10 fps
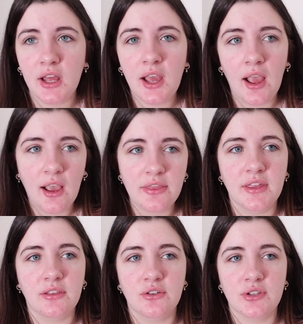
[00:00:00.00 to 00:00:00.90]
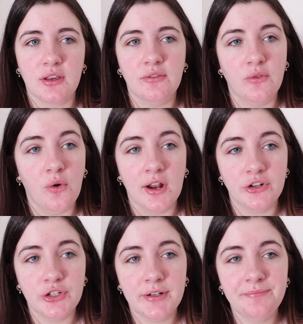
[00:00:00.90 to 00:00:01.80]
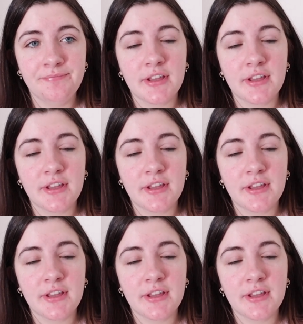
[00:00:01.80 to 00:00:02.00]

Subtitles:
I think there's like 400.